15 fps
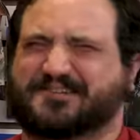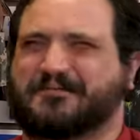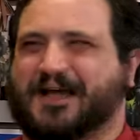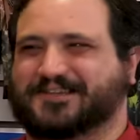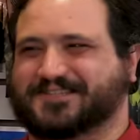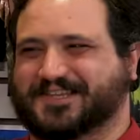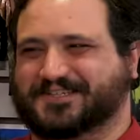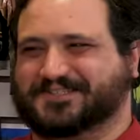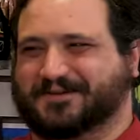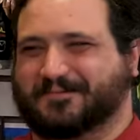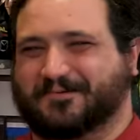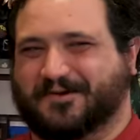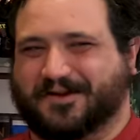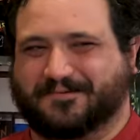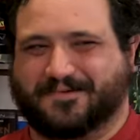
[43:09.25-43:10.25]
you imagine like
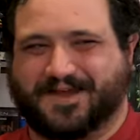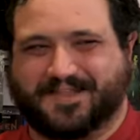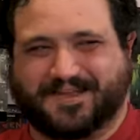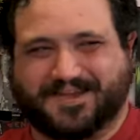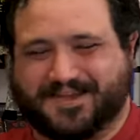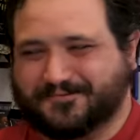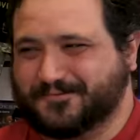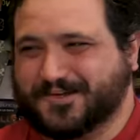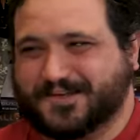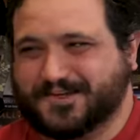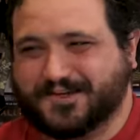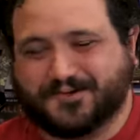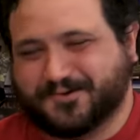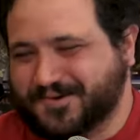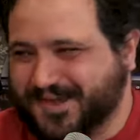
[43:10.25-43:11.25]
someone walking by, like, hey, "Will, are
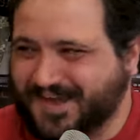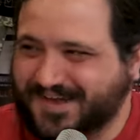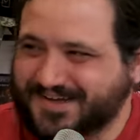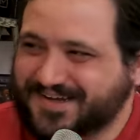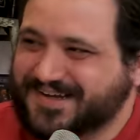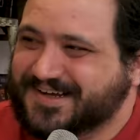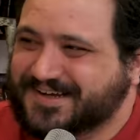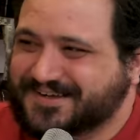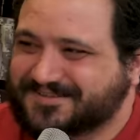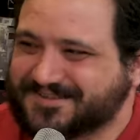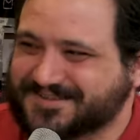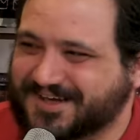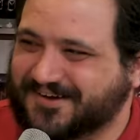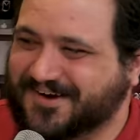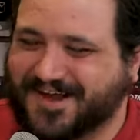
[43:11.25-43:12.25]
you okay?
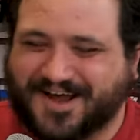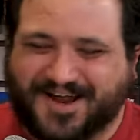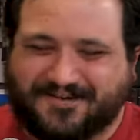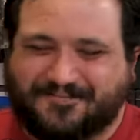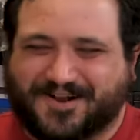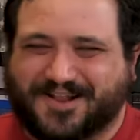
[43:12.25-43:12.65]
What's going on?"